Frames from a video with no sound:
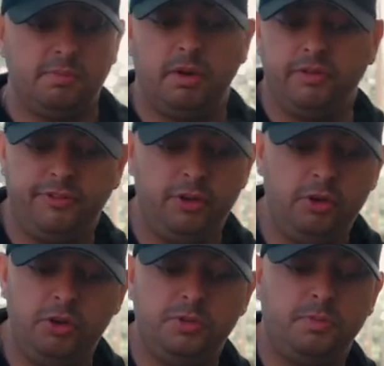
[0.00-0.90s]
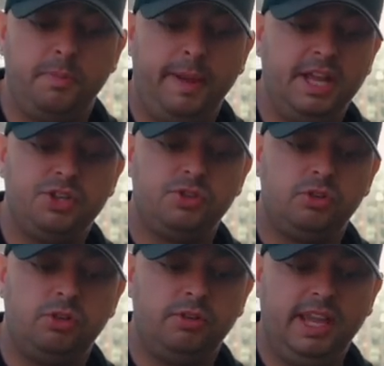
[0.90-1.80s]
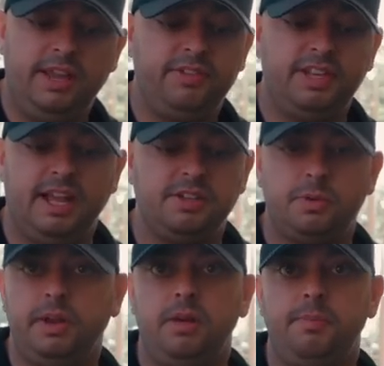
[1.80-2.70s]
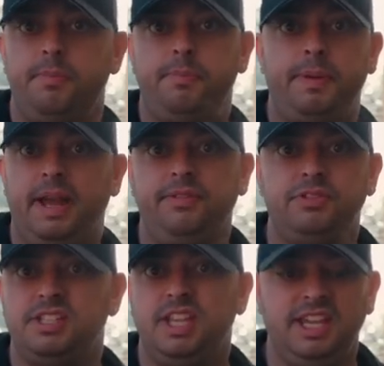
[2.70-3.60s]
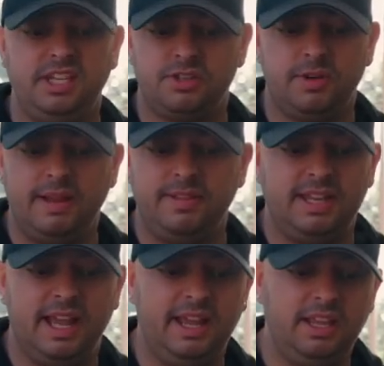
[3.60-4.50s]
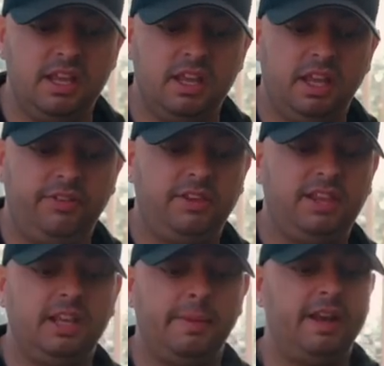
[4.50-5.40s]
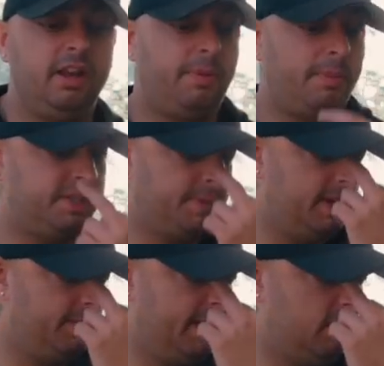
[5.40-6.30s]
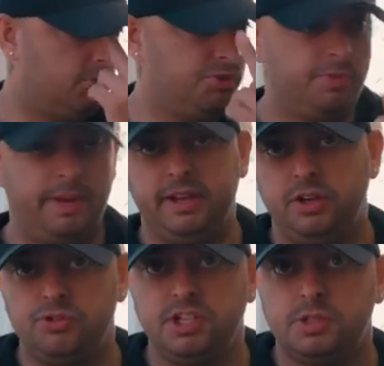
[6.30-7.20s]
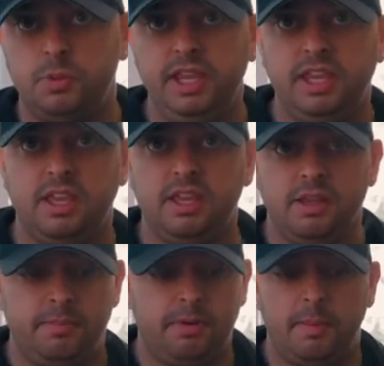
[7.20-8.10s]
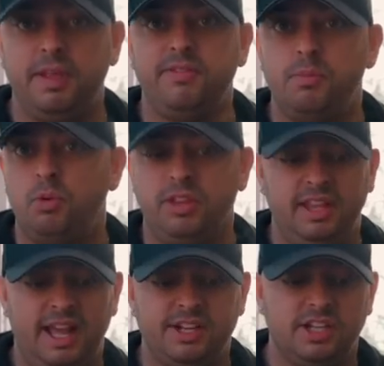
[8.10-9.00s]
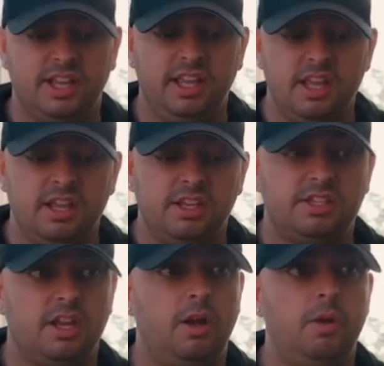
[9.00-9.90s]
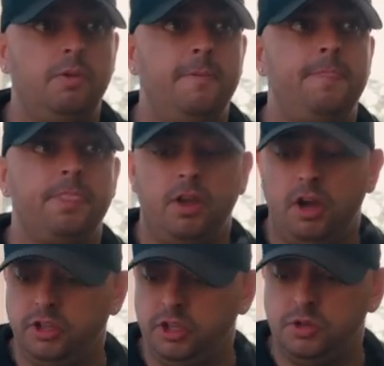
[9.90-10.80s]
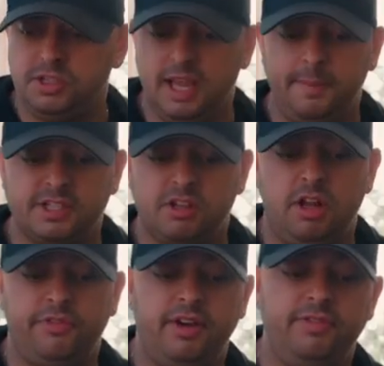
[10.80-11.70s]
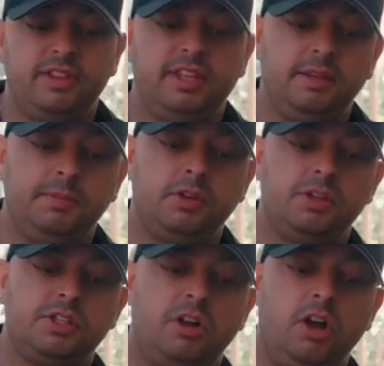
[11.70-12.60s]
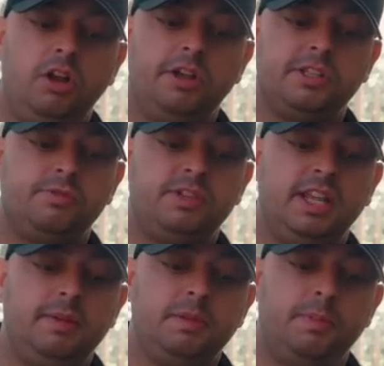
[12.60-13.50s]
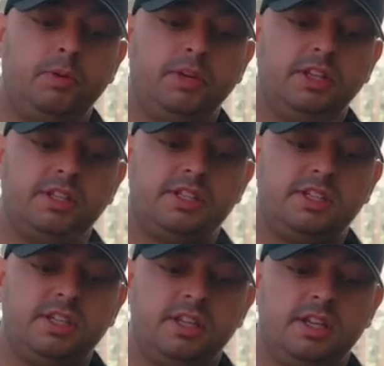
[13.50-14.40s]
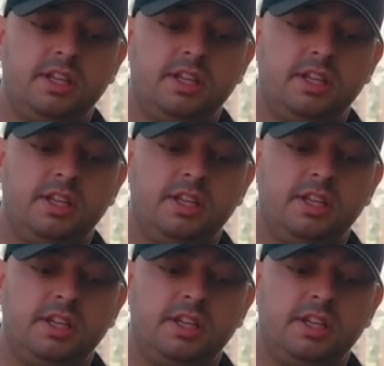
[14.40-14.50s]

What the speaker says: my food, my petrol, even down to when I pay for teas throughout the day. If you think about it, I probably spend about £100 on drinks a week, probably even more than that actually. So I use the Amex card for everything, because I like to redeem the points